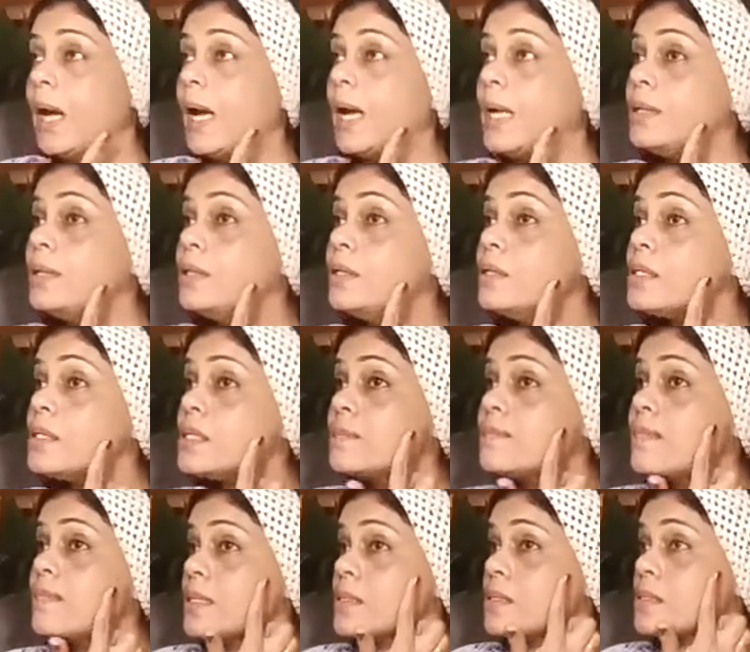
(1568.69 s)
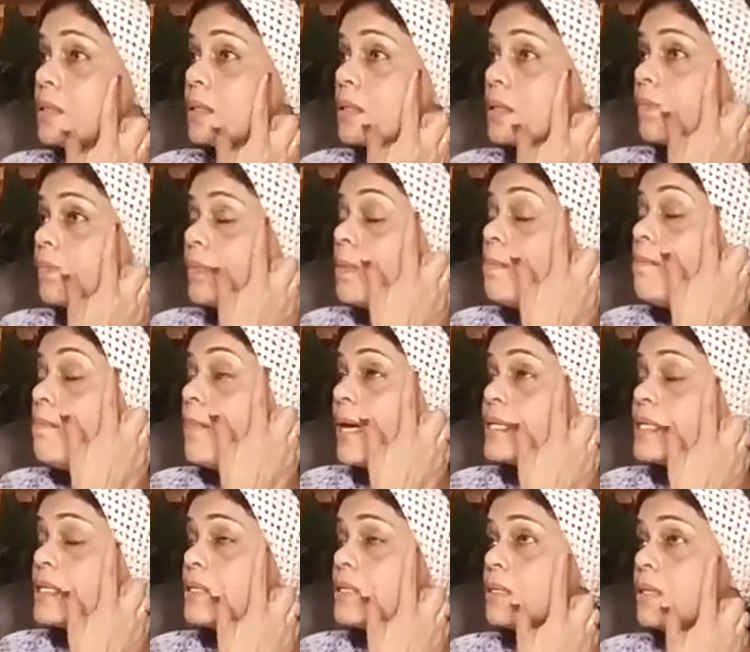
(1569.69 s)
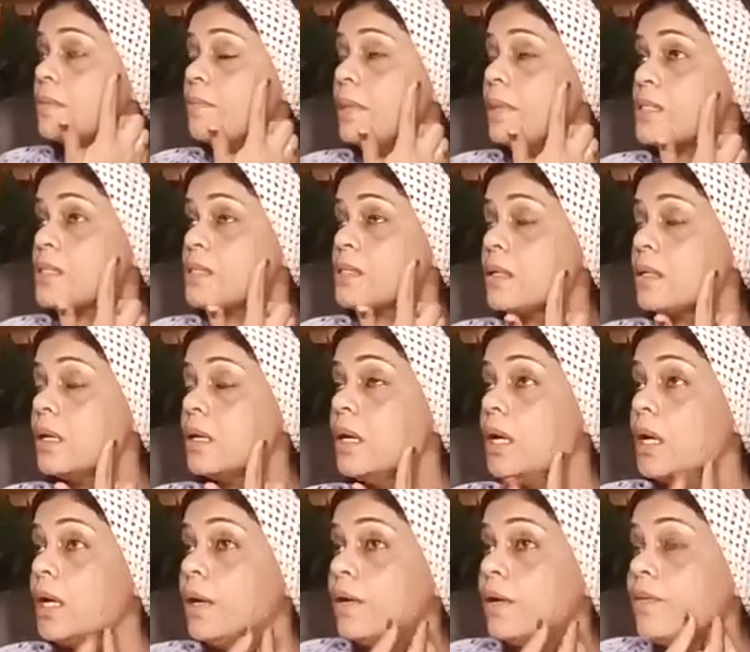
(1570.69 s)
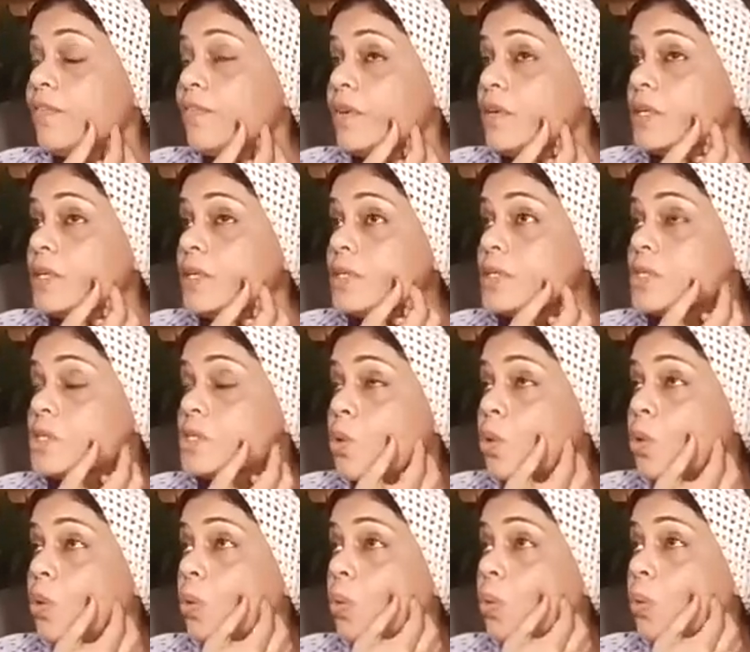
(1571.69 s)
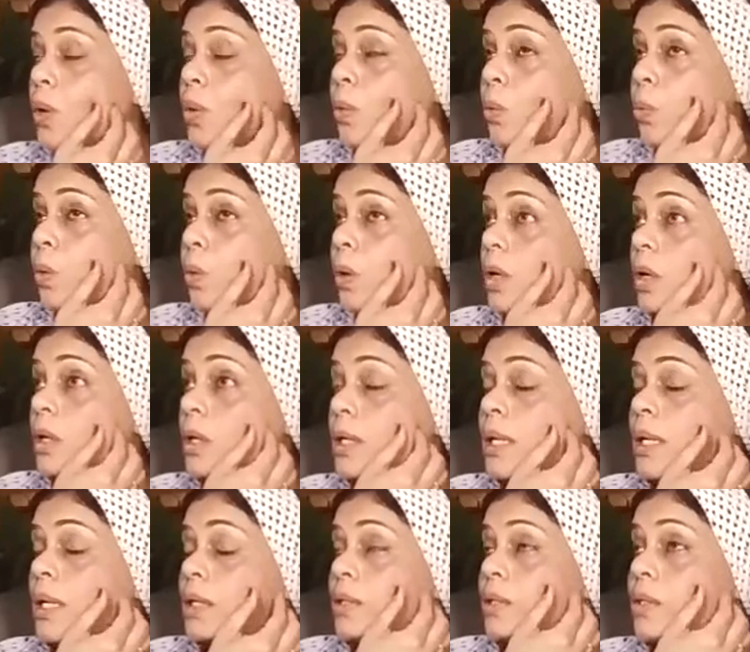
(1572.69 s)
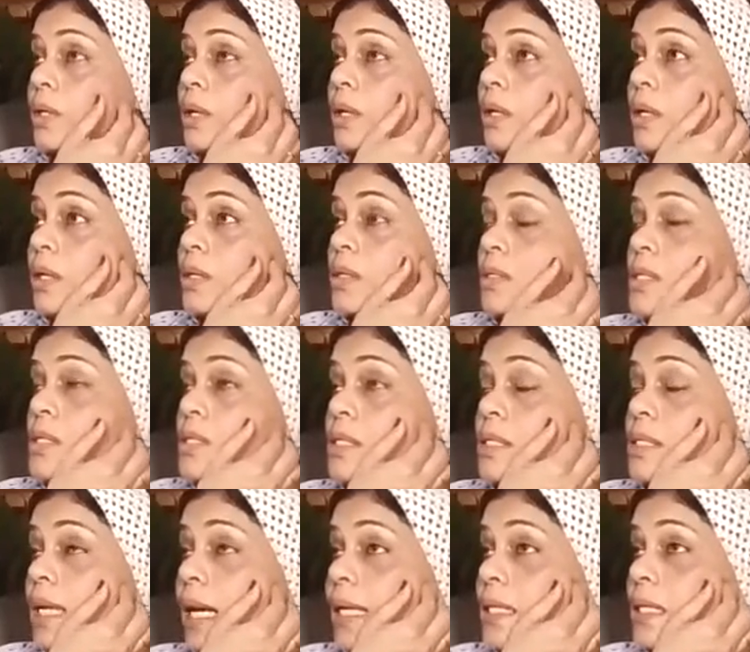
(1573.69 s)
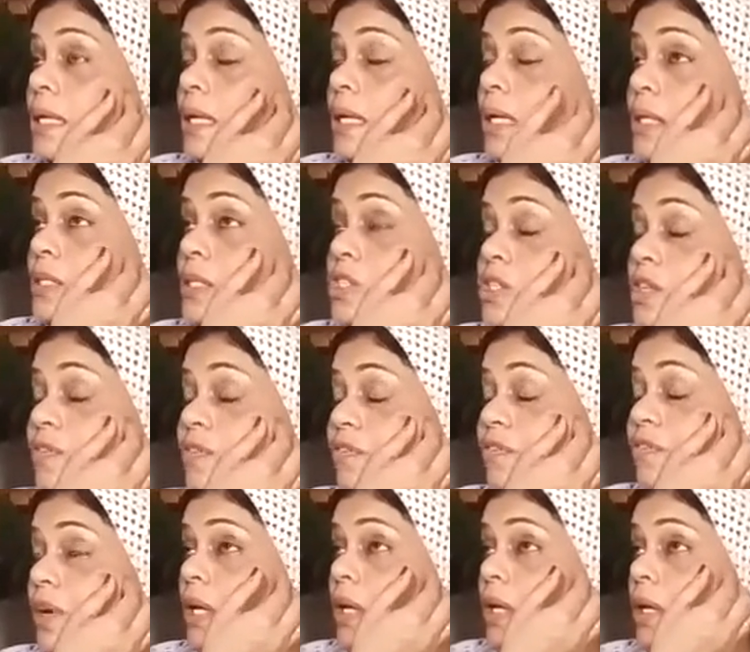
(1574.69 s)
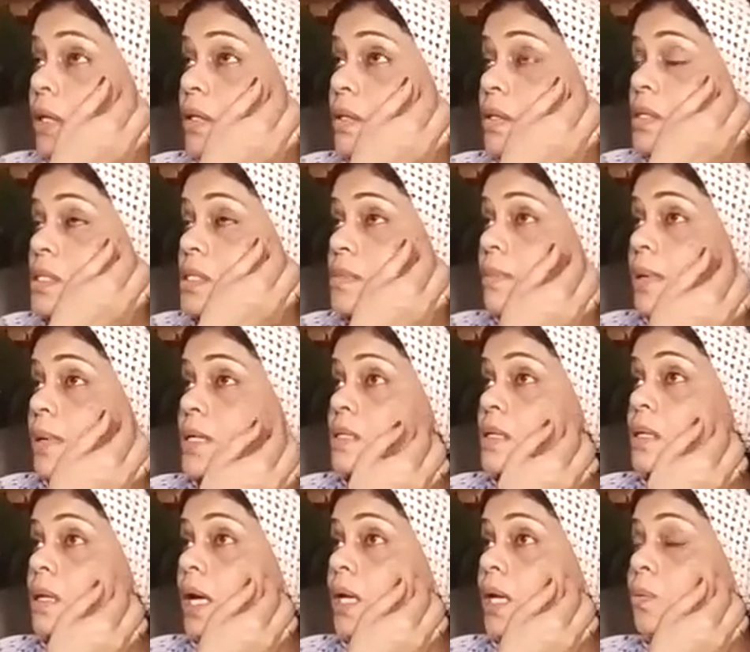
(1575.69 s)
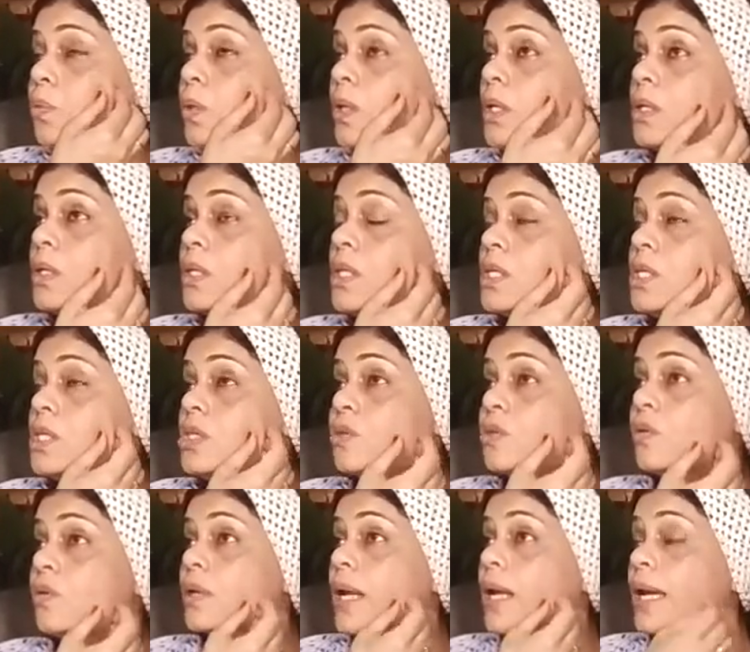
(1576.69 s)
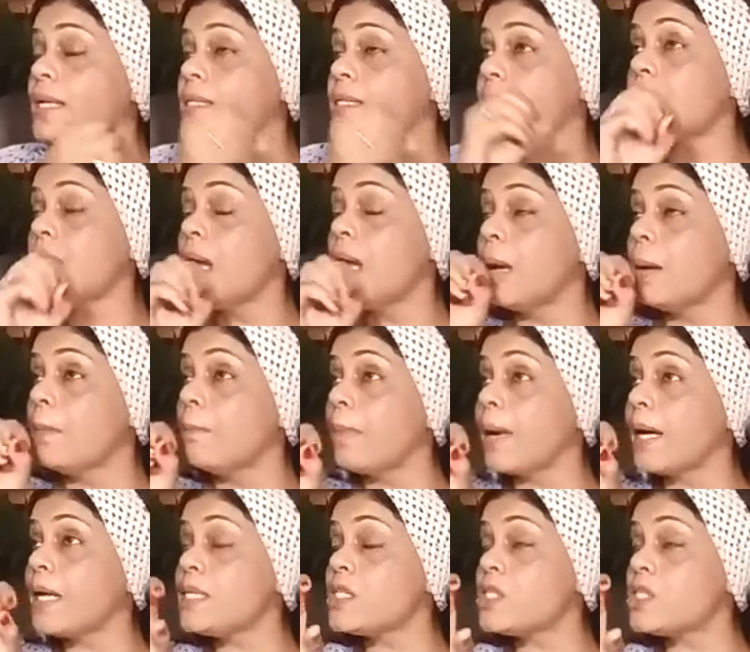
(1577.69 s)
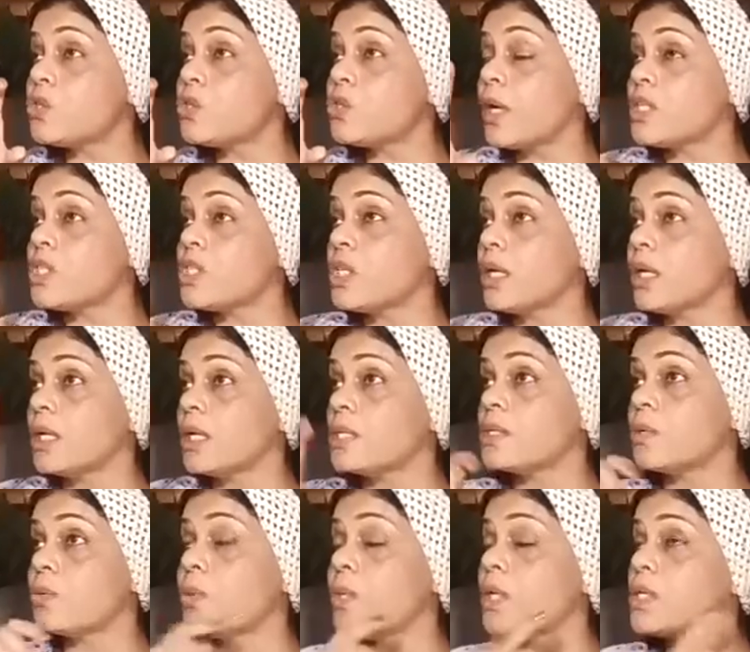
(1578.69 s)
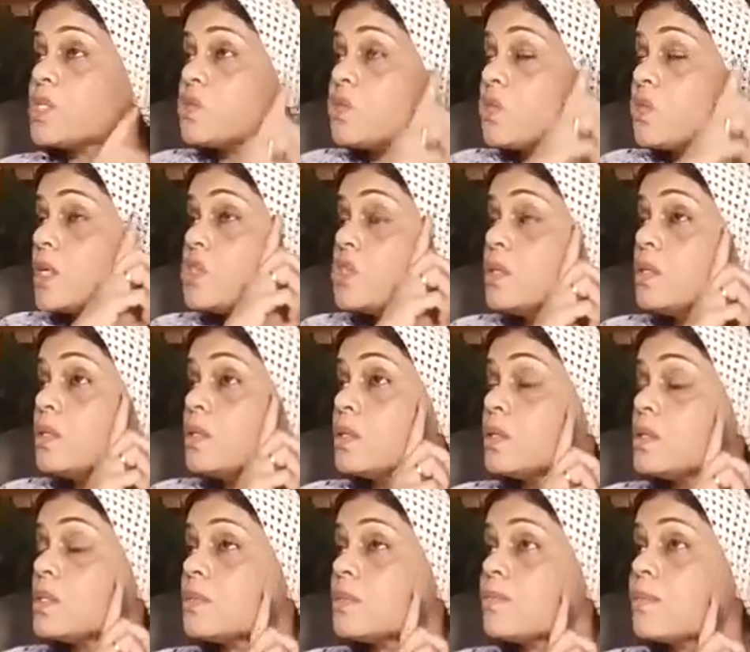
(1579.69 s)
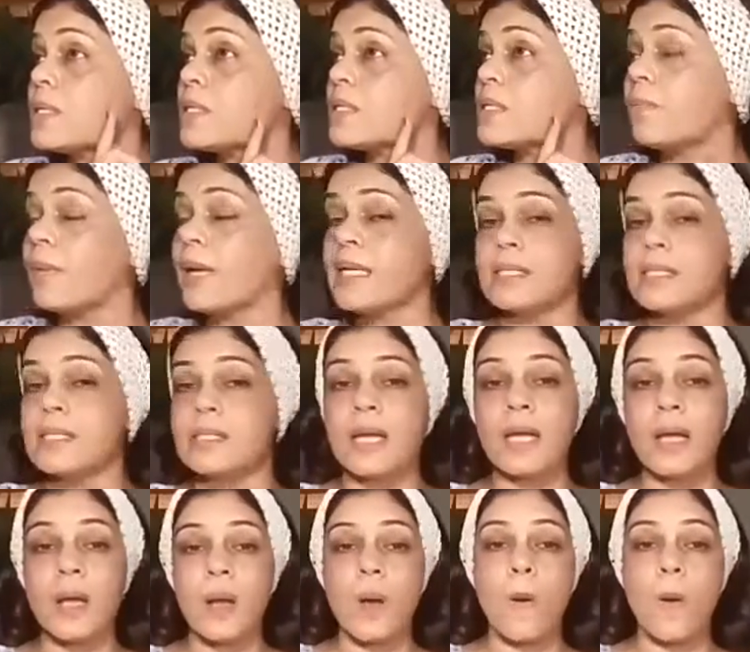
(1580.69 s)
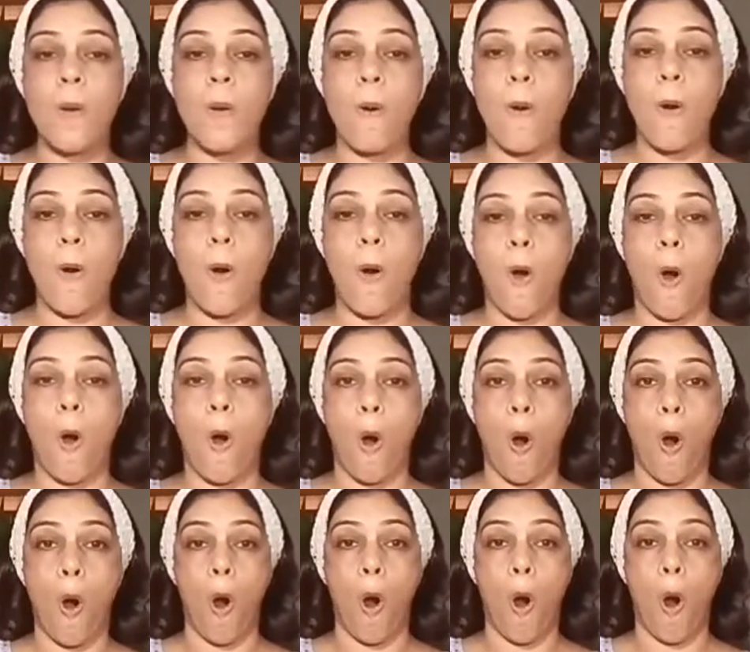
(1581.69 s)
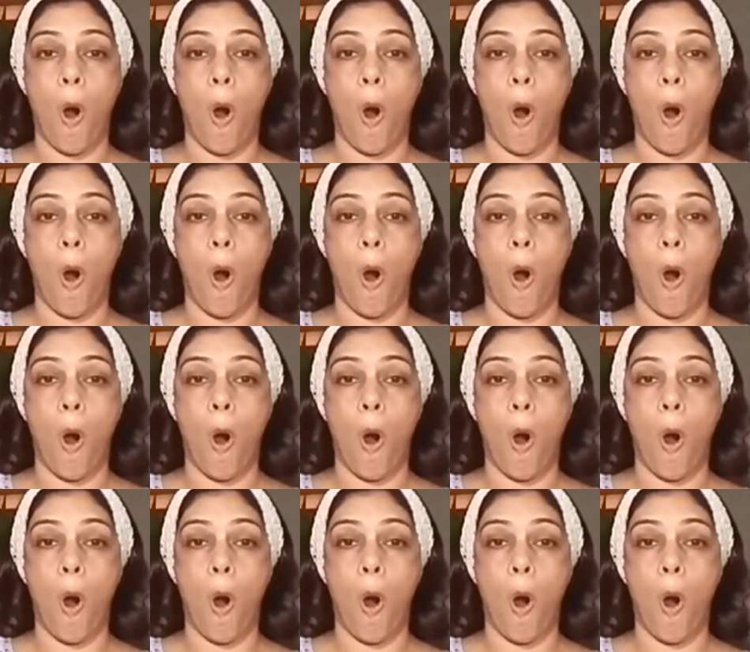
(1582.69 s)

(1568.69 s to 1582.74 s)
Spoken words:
And this muscle, the masseter muscle, if it is overworked, there is tightening, stiffening in this muscle, and we need to relax it by stretching it. So we are stretching this muscle by saying, "Ah."